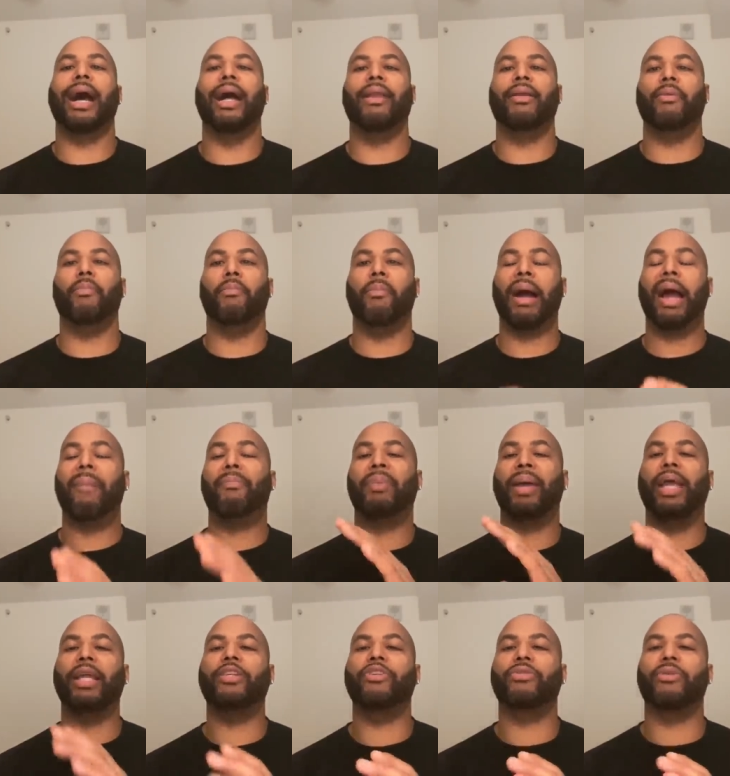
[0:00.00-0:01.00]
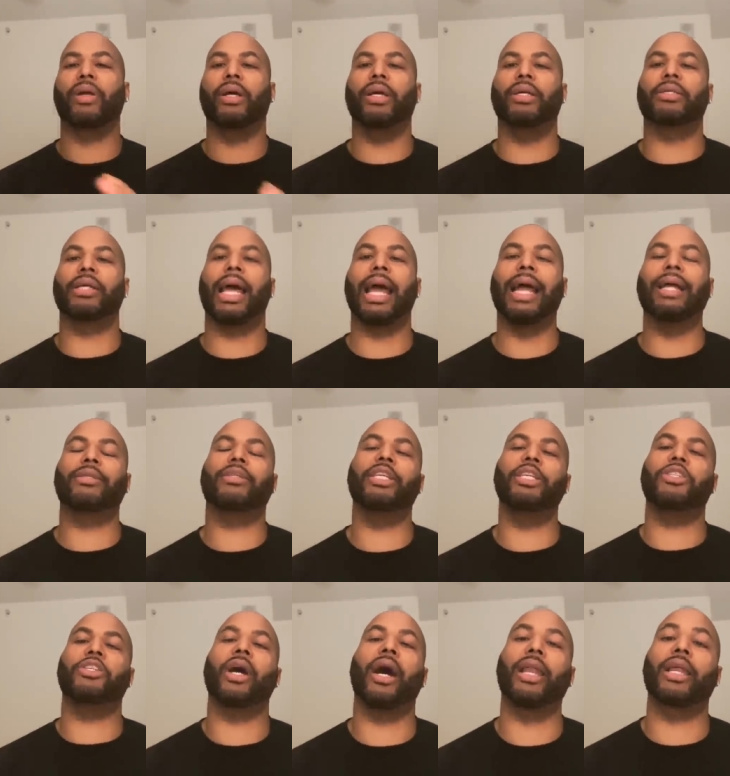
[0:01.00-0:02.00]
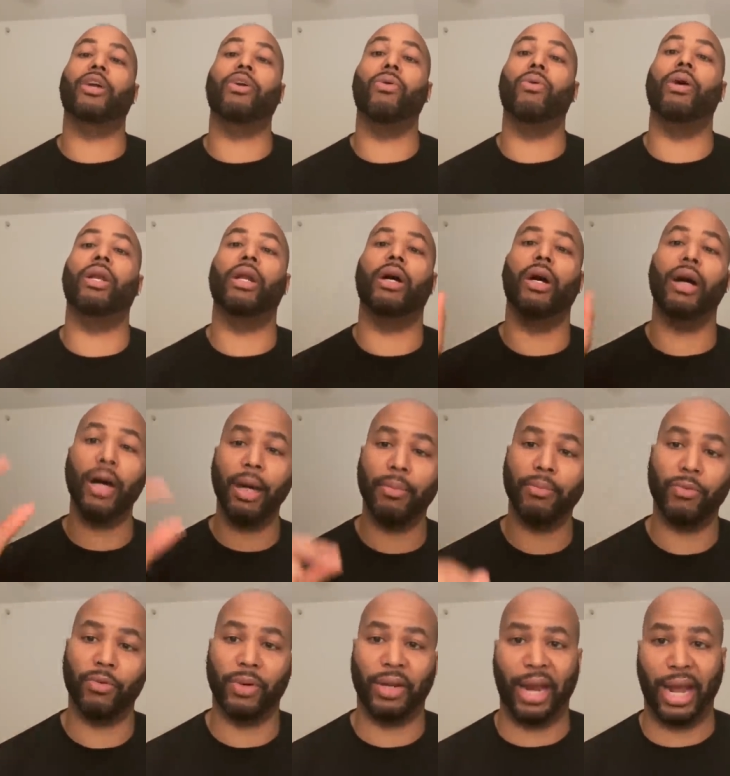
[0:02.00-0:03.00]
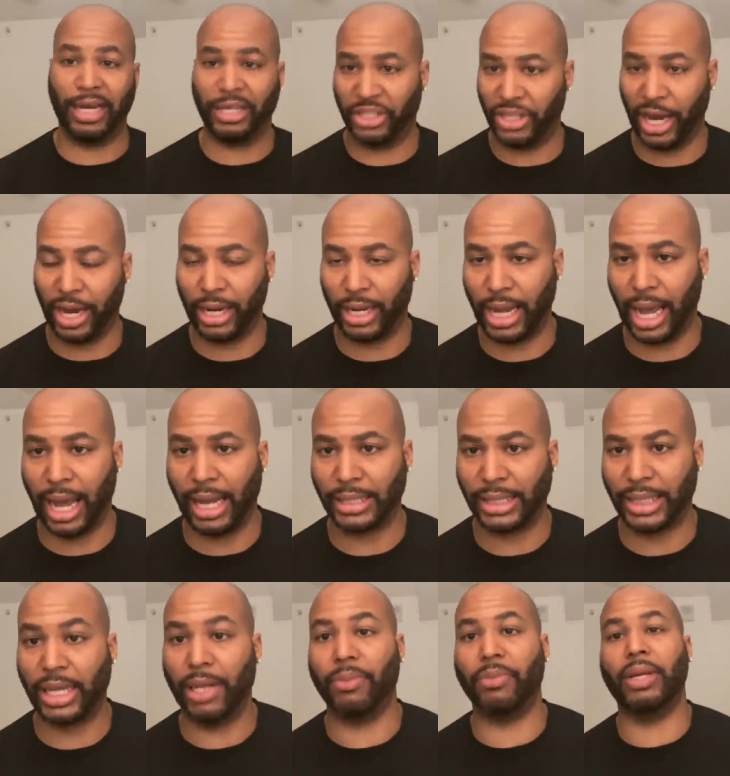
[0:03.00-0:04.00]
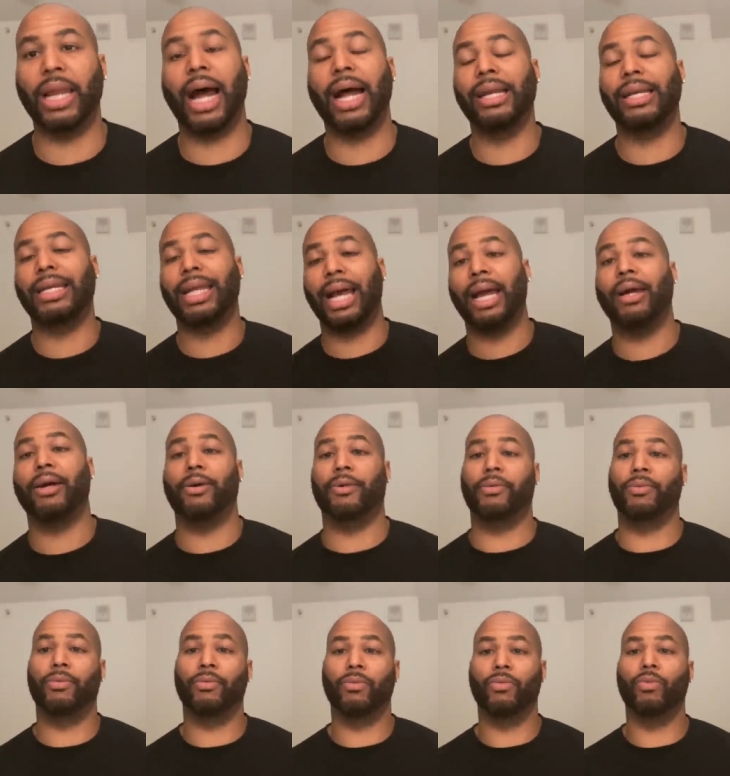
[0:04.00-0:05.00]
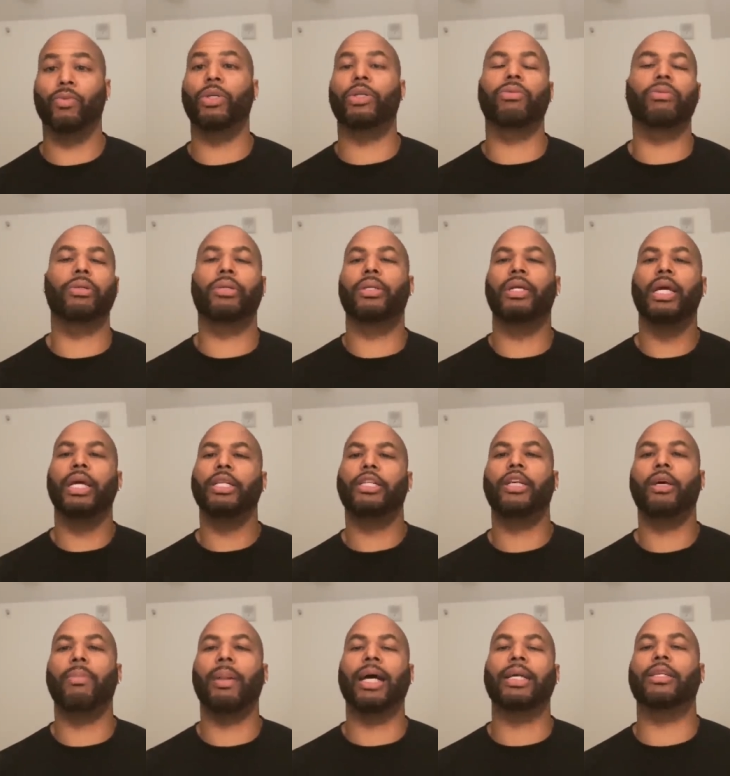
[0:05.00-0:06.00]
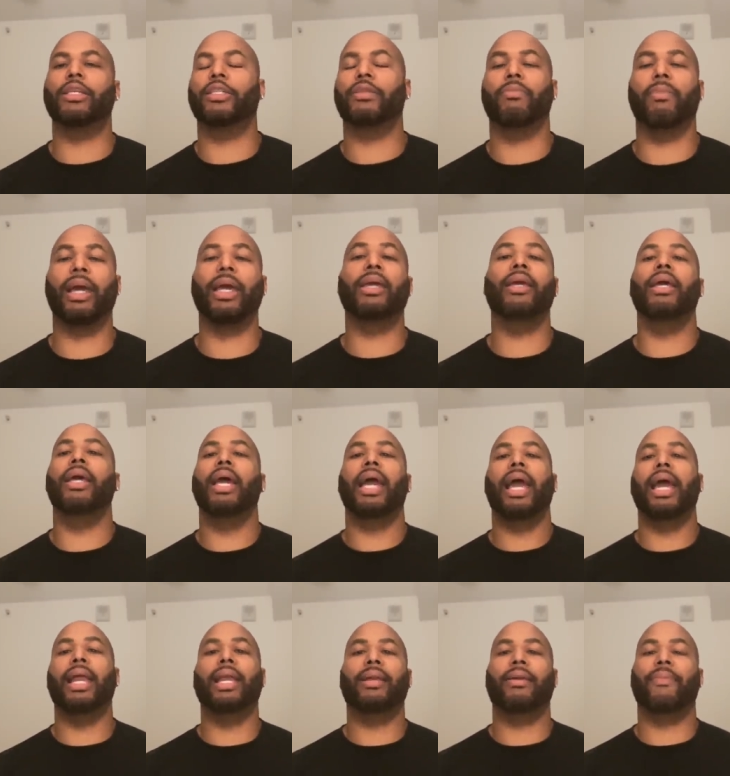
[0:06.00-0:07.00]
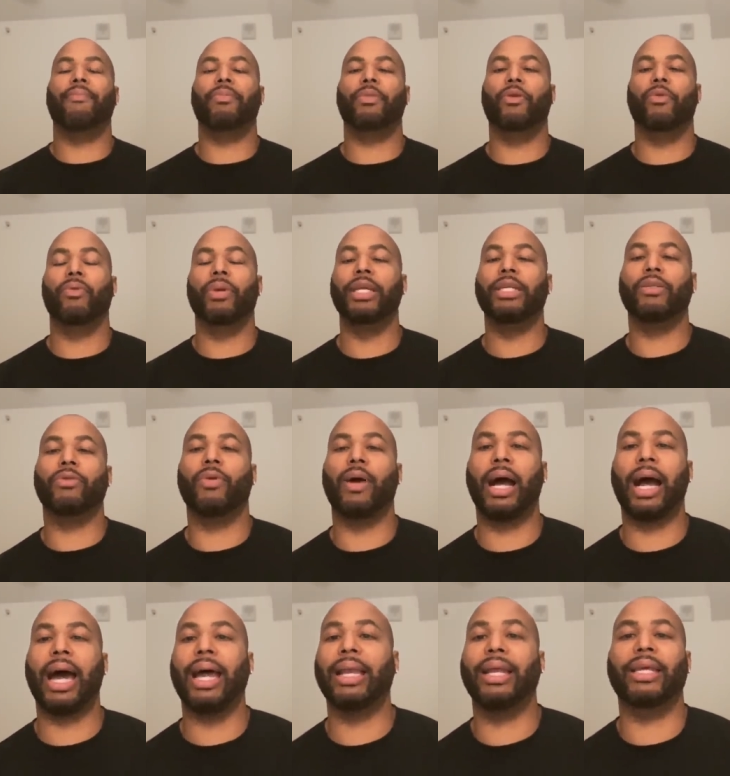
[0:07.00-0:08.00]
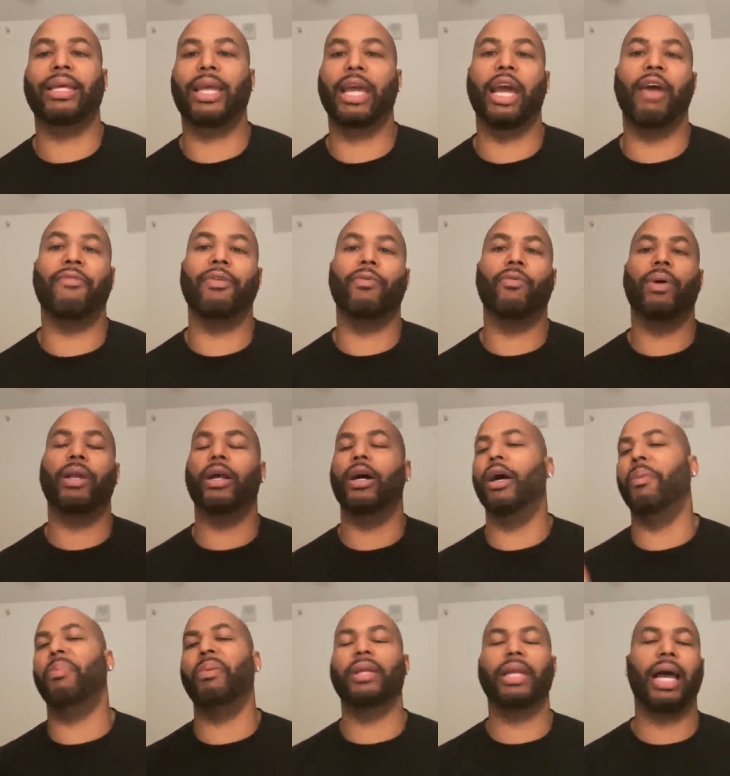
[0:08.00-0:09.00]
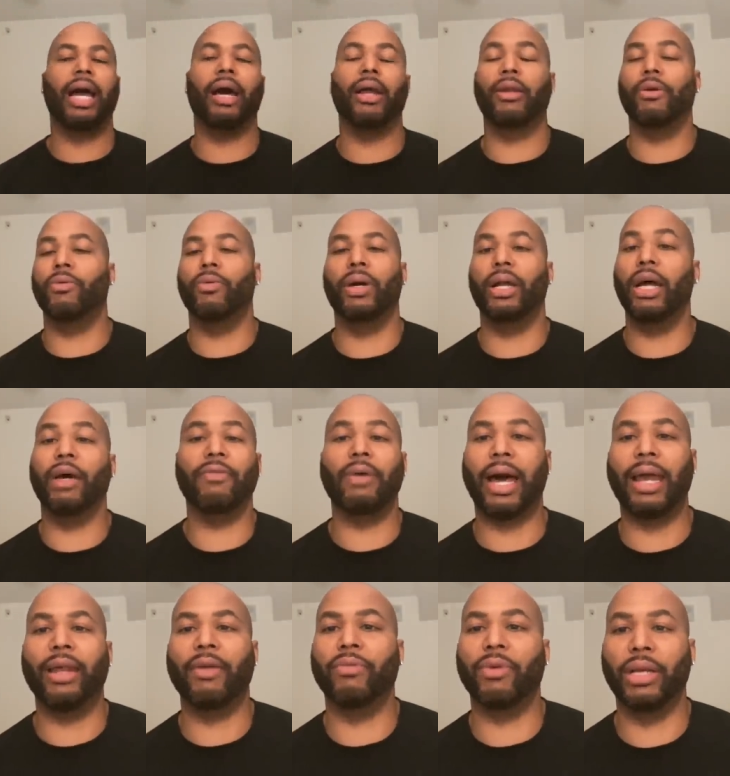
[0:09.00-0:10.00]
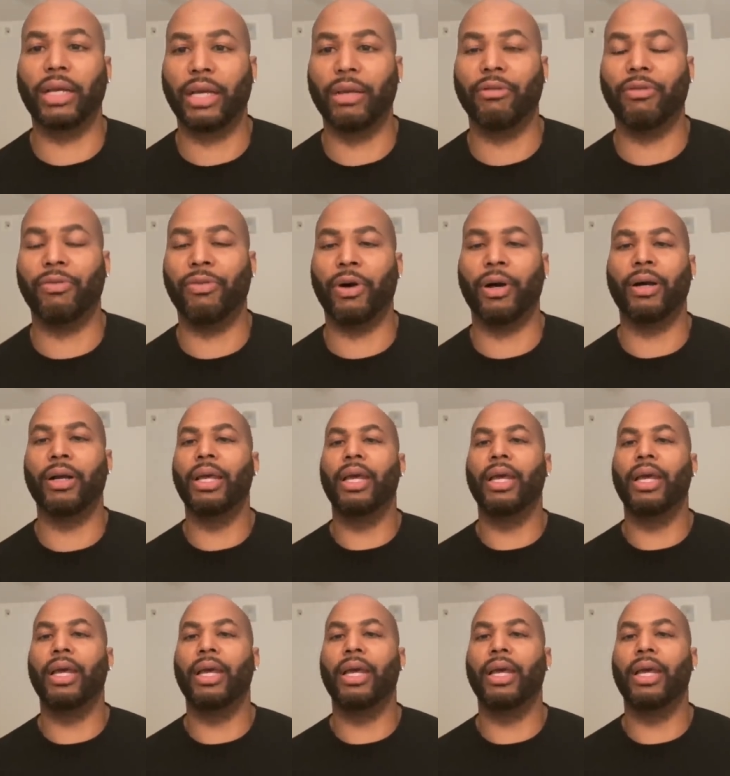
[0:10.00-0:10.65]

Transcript: my patrons actually started going up when I shouted guys up, not down which was to my dismay. And the reason why I didn't care if it went up or down or whatever, I didn't really give a fuck